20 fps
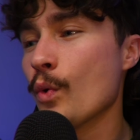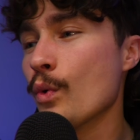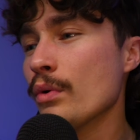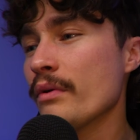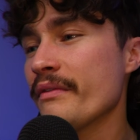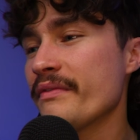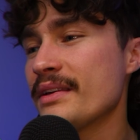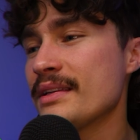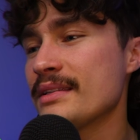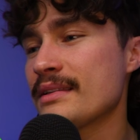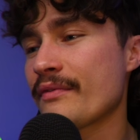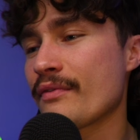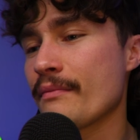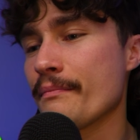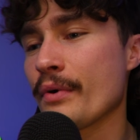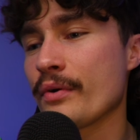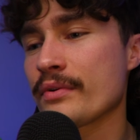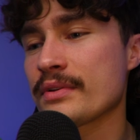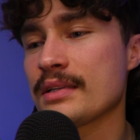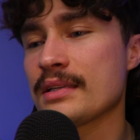all of these different
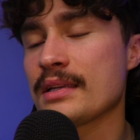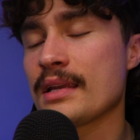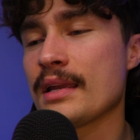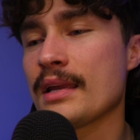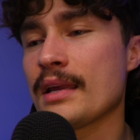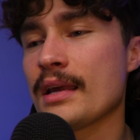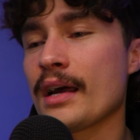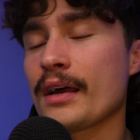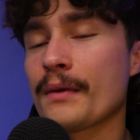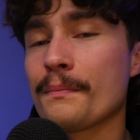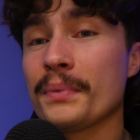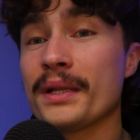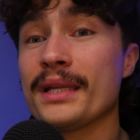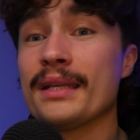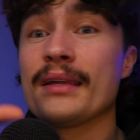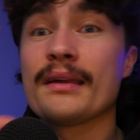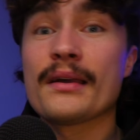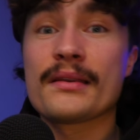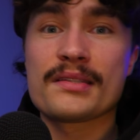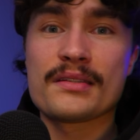boxes here are
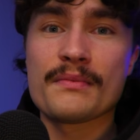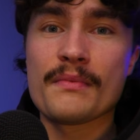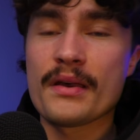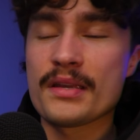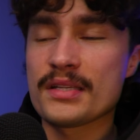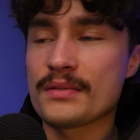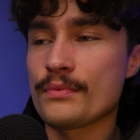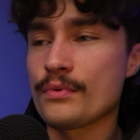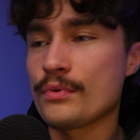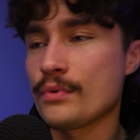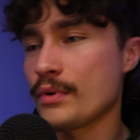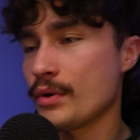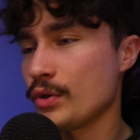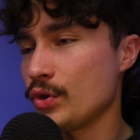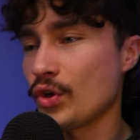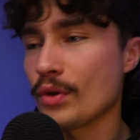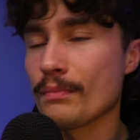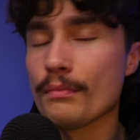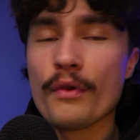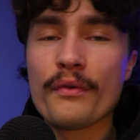completely customizable.
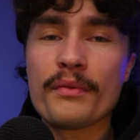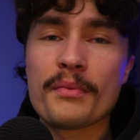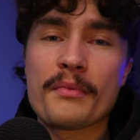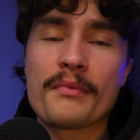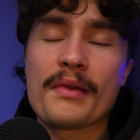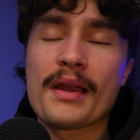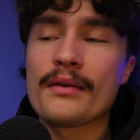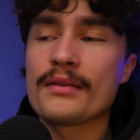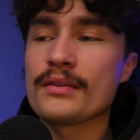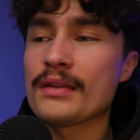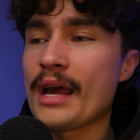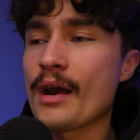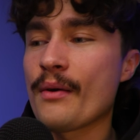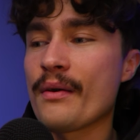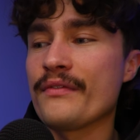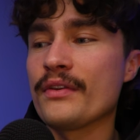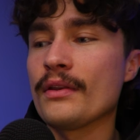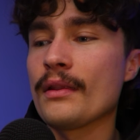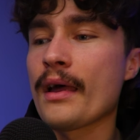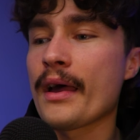You can move them around
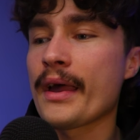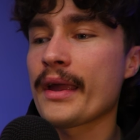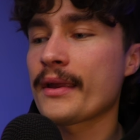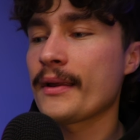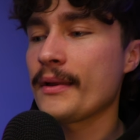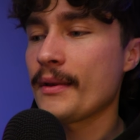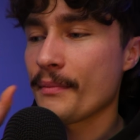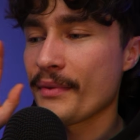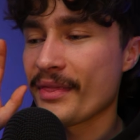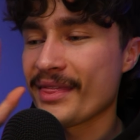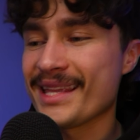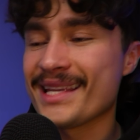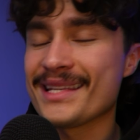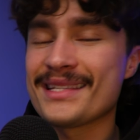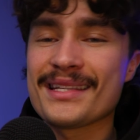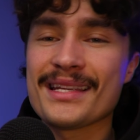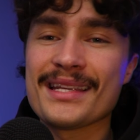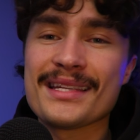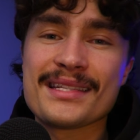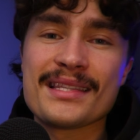however you like, but
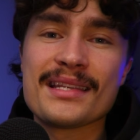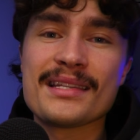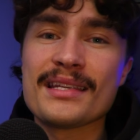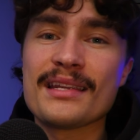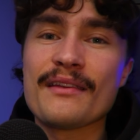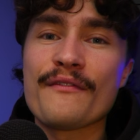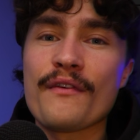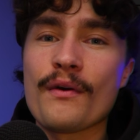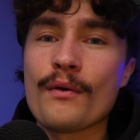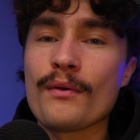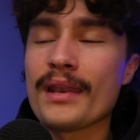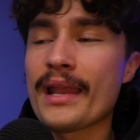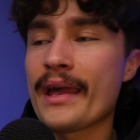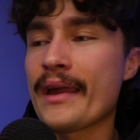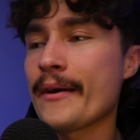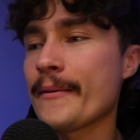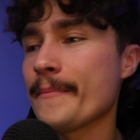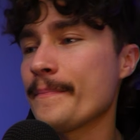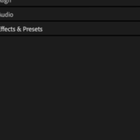this is the default layout.